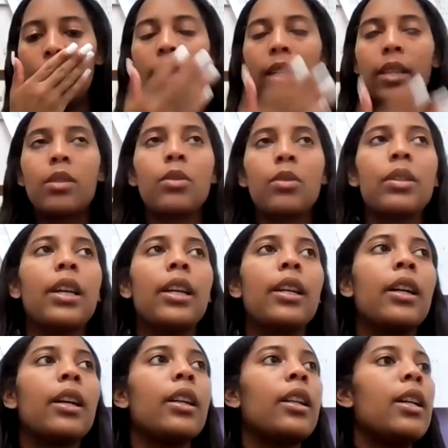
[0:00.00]
yesterday
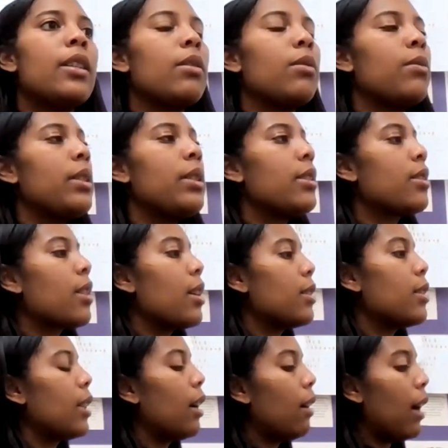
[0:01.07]
in our lesson, we
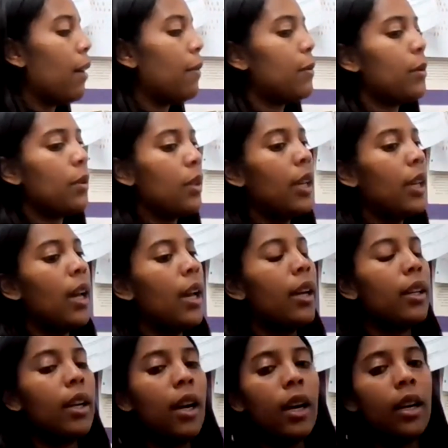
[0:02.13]
discussed how after they
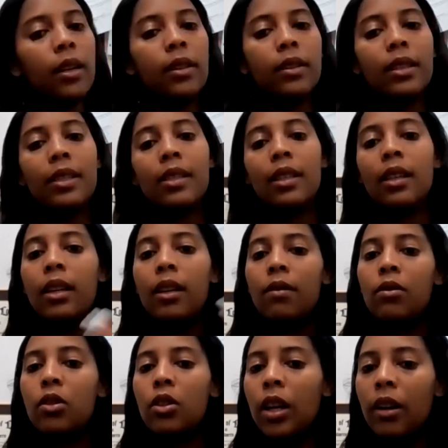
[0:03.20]
had conquered the city
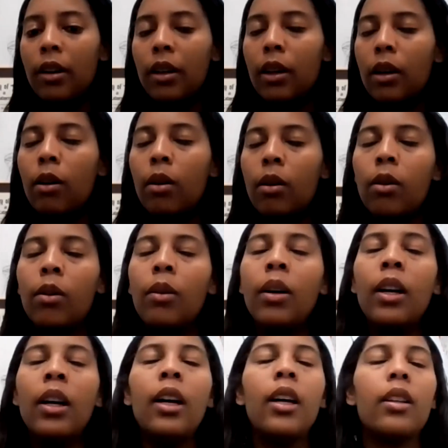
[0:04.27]
of Jericho,
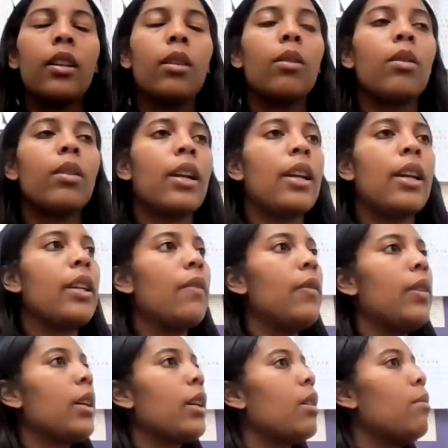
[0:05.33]
the Lord had
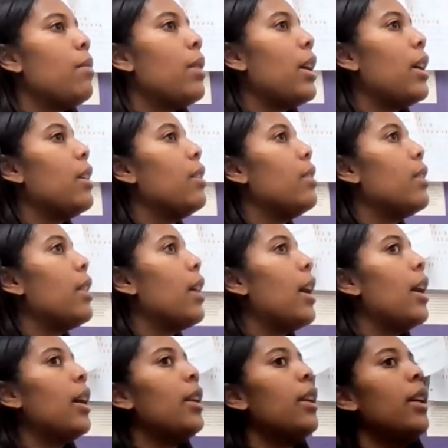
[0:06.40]
given a command
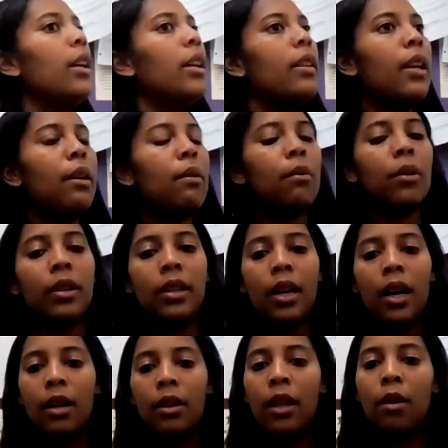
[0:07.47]
that they were
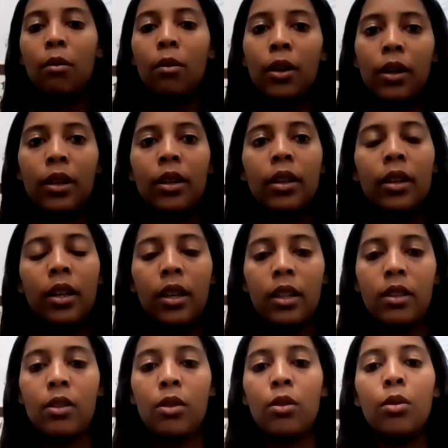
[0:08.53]
not, they were
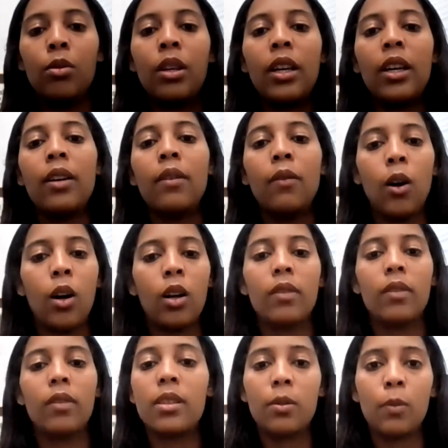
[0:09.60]
to give all
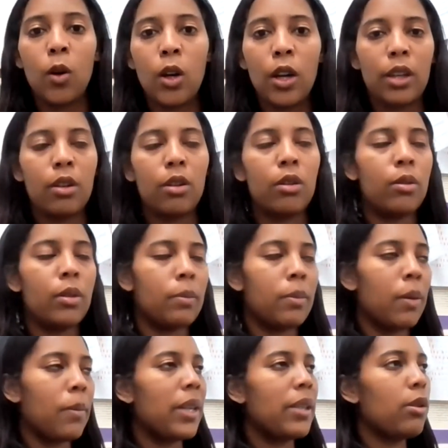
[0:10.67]
of the spoil. And
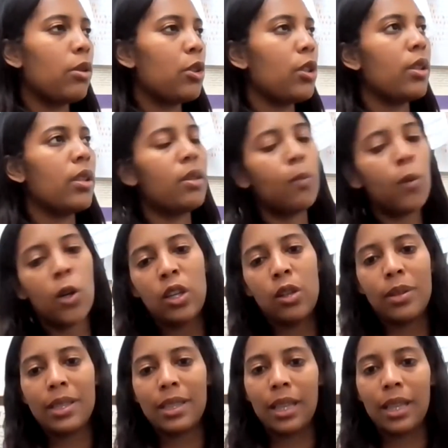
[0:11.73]
remember, I told you the spoil